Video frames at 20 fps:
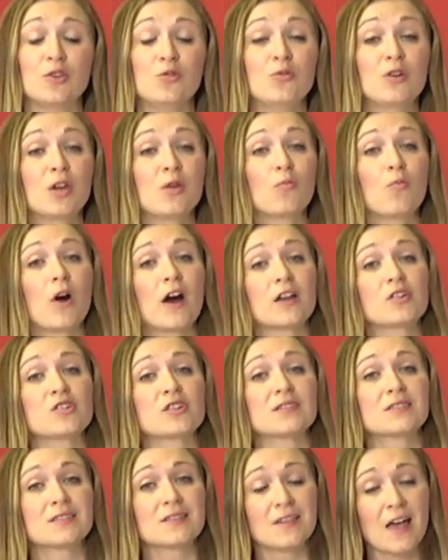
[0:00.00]
You can watch
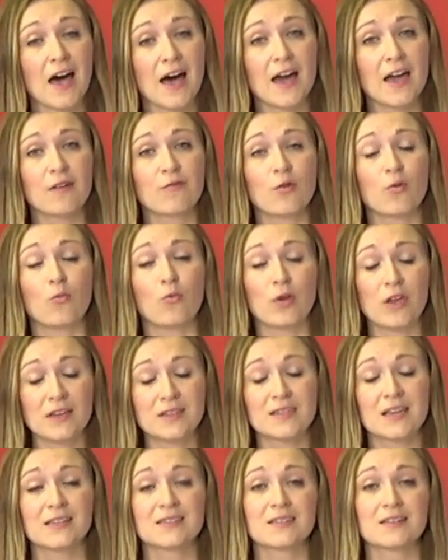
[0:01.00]
us live
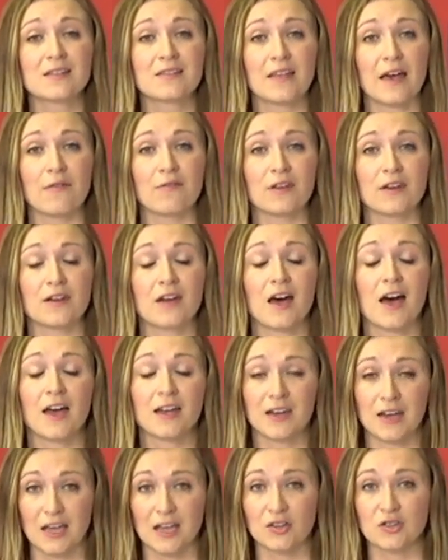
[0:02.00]
weekdays at 11
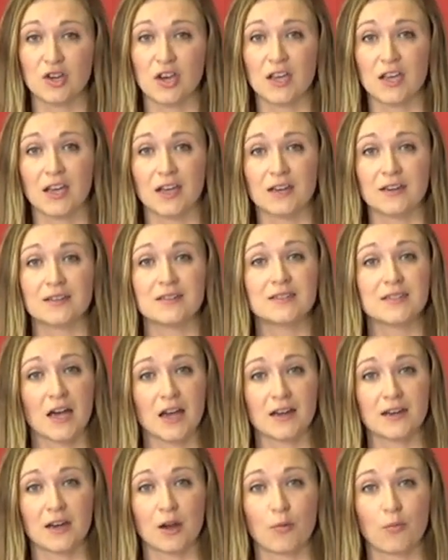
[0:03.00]
on
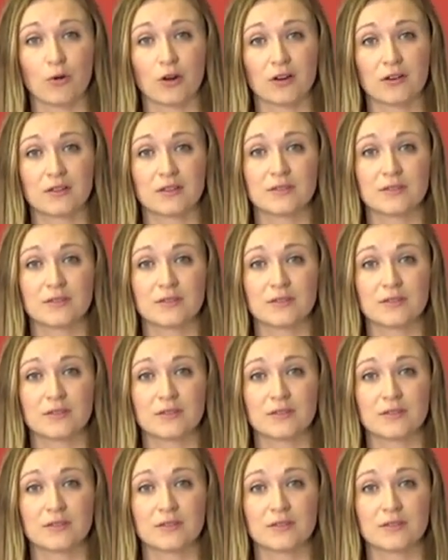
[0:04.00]
HAN.network.